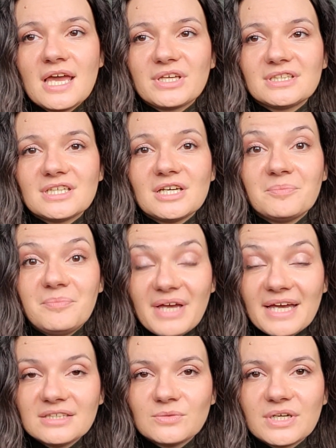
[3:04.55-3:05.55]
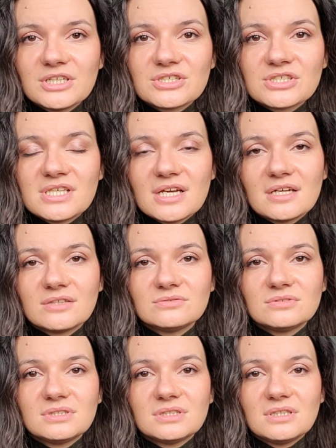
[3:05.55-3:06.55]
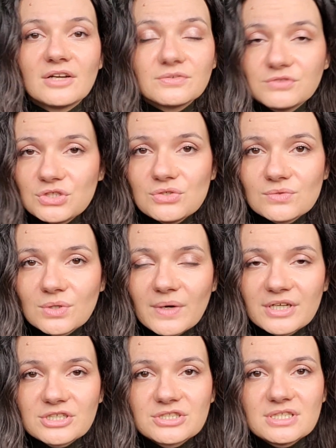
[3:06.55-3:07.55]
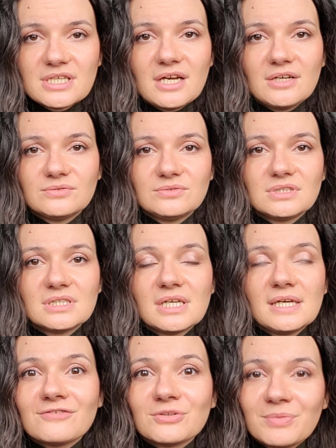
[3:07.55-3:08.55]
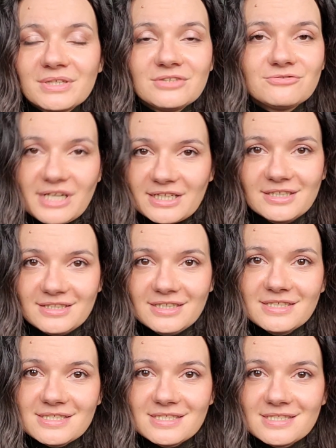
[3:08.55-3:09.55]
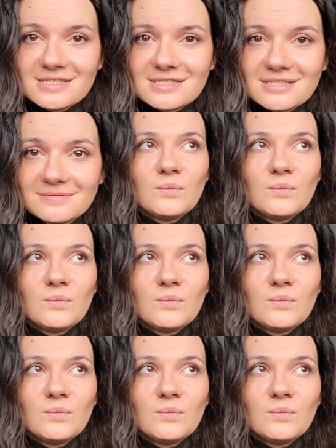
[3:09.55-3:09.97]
But a bad choir sound, out of tune choir sound, everybody recognizes.